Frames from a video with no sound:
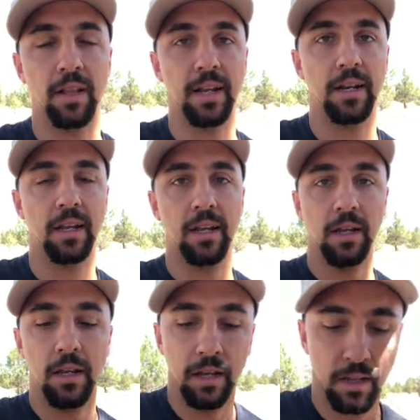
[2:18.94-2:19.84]
land.
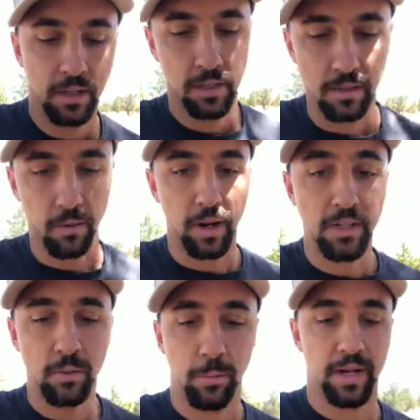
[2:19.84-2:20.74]
So I
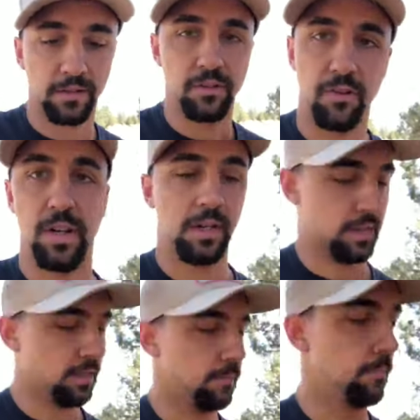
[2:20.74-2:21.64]
just went back to the truck.
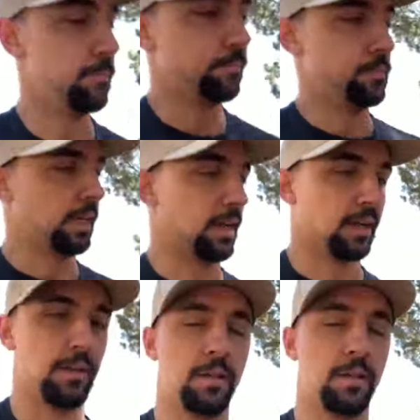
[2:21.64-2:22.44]
I got